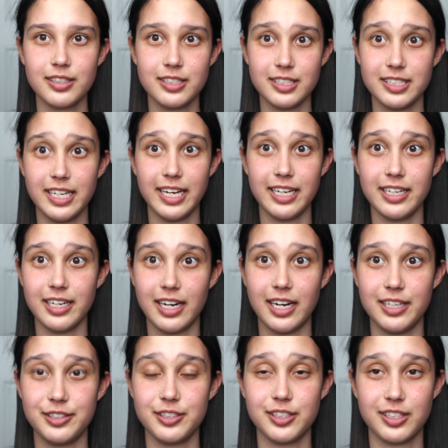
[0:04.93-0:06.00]
Today
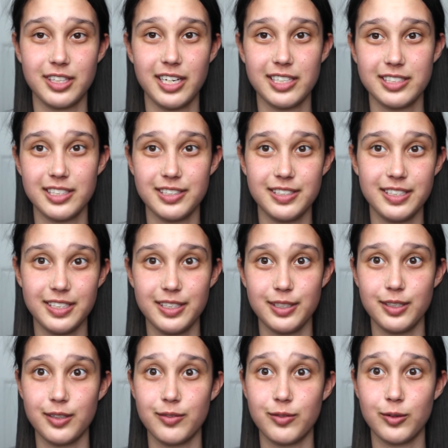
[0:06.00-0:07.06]
I took the
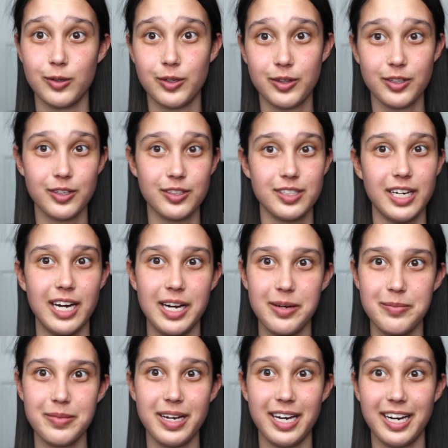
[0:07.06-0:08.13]
SAT for a third
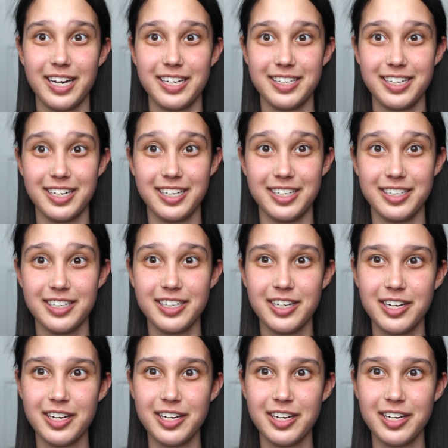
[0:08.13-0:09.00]
time at a